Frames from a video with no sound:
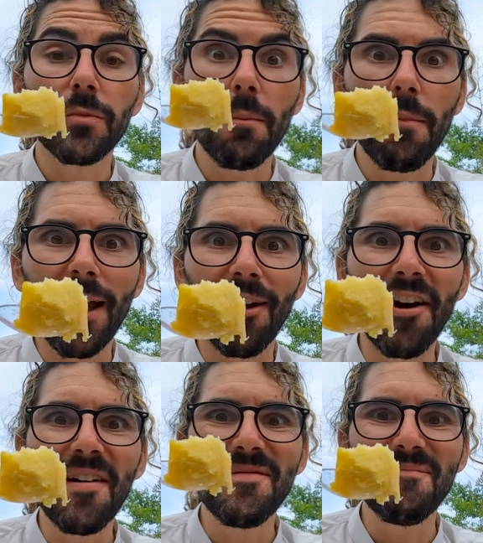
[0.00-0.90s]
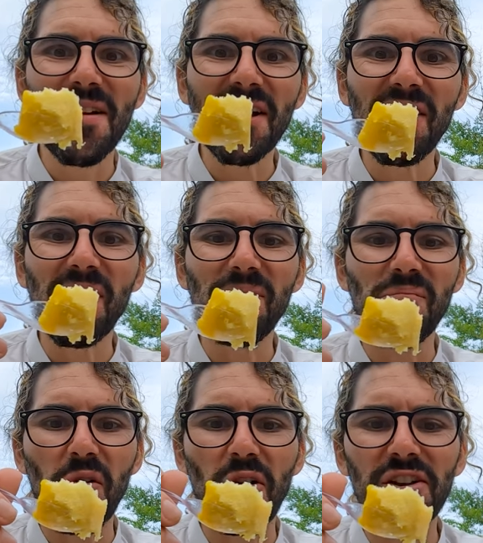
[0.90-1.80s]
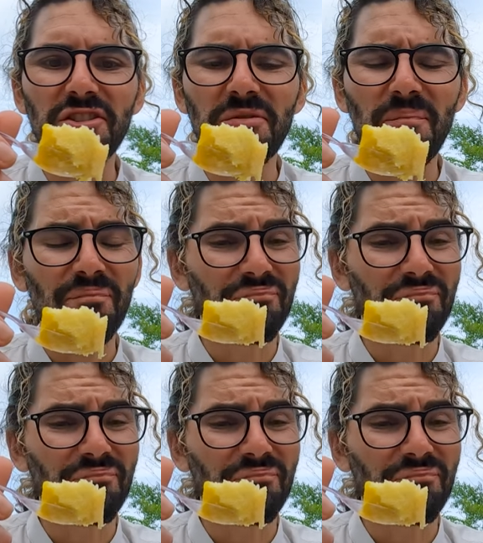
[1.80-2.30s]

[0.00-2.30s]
mega, mega moist.